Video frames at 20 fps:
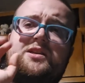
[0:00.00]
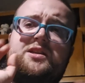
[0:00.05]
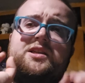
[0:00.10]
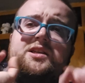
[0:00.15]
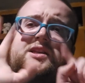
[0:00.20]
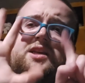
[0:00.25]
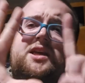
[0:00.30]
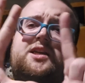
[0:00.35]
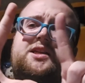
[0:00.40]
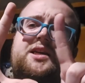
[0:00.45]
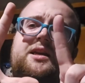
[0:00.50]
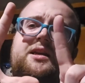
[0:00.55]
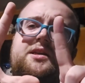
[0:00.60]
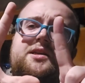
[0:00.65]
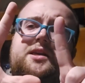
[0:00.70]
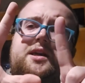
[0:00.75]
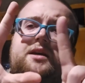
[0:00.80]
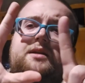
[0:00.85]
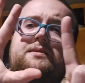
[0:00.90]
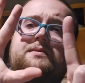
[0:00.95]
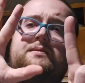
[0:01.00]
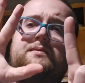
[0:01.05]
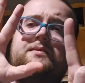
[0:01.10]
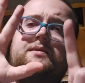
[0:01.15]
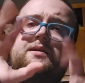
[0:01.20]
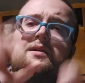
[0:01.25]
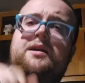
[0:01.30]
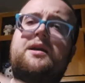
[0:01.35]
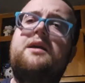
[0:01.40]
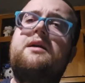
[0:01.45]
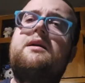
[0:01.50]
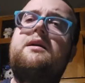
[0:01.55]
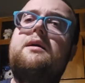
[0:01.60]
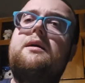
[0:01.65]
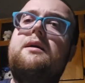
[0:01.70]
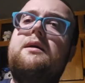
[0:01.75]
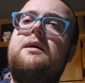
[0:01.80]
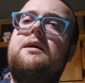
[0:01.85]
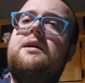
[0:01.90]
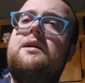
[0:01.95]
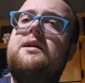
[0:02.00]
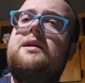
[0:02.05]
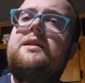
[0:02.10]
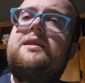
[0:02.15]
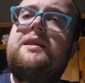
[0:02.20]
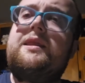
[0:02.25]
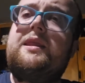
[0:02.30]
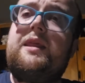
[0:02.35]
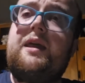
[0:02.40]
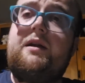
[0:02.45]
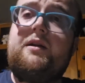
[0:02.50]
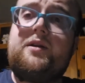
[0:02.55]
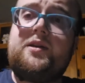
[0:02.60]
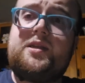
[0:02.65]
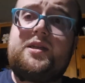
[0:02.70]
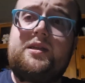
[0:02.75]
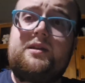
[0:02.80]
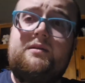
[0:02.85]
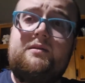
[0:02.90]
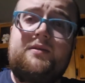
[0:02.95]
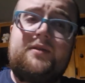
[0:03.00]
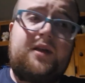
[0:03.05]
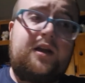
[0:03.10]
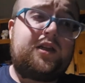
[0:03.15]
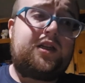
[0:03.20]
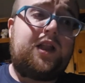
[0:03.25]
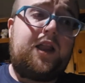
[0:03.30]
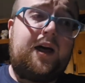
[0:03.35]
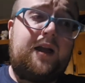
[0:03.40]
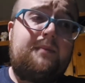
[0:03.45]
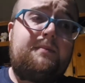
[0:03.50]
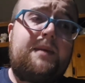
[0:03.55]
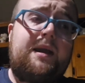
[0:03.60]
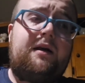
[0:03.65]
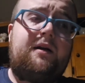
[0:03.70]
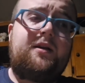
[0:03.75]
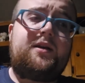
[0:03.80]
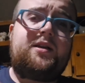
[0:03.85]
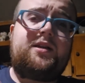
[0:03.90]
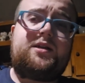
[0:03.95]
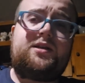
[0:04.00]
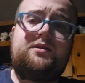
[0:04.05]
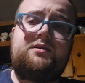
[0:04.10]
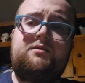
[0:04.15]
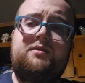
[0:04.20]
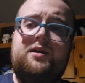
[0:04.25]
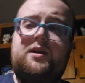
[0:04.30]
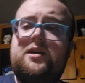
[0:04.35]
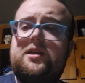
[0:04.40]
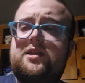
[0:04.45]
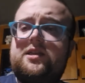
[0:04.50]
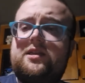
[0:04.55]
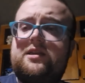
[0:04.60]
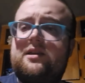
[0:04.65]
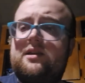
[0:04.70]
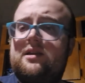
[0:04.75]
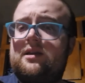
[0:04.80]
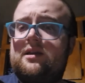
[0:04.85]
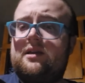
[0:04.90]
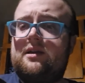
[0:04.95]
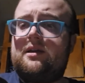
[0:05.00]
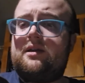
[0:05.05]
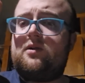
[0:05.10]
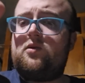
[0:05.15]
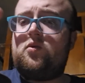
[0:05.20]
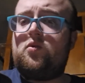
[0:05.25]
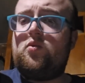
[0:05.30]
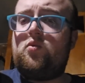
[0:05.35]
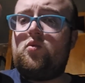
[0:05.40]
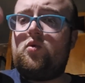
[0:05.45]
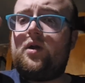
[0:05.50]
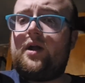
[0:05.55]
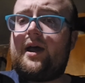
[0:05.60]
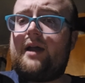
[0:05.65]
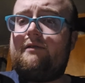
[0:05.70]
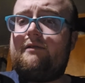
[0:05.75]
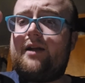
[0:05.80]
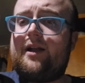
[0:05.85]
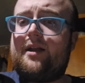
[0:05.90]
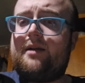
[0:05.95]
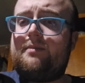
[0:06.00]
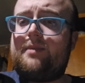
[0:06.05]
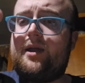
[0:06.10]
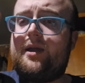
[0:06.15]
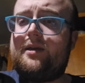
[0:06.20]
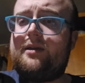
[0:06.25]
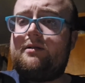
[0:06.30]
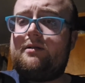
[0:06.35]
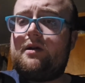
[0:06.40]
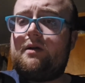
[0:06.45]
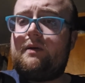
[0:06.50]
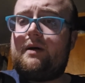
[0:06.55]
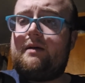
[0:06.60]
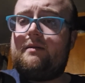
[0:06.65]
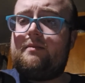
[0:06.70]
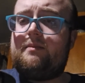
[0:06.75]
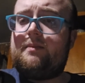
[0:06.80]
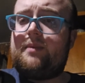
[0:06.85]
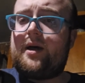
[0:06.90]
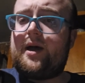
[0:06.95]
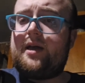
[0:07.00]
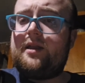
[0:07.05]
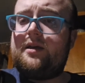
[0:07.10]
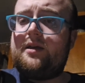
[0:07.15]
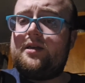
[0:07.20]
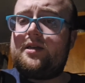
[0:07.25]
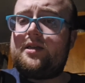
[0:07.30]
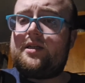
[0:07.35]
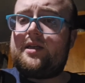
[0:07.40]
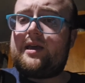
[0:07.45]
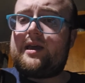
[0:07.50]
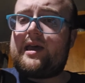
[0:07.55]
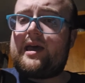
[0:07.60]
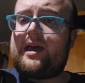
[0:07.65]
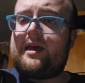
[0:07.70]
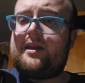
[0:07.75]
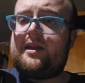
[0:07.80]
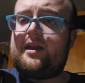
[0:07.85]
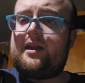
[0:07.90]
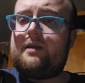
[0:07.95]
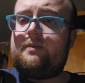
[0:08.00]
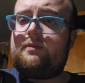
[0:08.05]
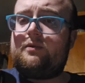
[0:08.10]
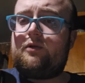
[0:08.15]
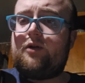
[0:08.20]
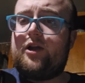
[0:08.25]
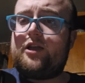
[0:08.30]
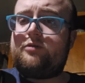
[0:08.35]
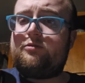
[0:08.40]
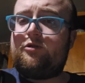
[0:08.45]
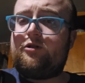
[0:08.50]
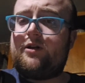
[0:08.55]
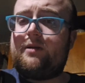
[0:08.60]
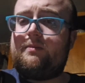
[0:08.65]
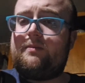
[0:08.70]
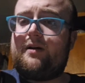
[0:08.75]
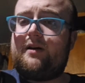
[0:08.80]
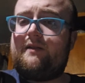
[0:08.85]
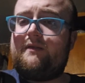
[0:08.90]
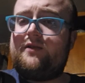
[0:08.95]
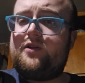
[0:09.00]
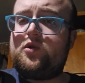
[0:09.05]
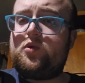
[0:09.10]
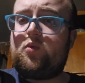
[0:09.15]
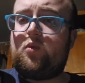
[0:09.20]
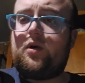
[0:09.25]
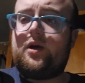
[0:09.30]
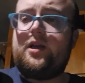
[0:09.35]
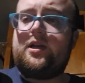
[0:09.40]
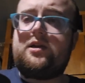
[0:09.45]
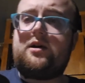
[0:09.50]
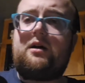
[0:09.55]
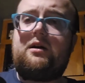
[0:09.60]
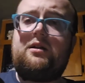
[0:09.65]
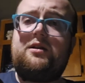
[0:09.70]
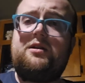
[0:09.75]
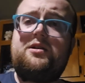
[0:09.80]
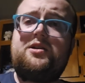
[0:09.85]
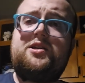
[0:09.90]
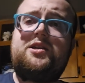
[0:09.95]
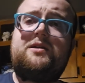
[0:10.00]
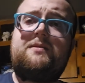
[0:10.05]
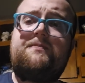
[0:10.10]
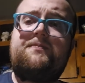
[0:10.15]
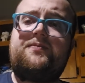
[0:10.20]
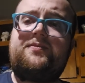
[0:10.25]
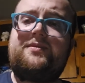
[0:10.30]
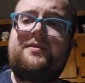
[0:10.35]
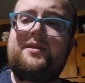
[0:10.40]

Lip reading: 6 out of 10. There's a lot of merits to this. Would I recommend you go out and buy this at any price point above $20?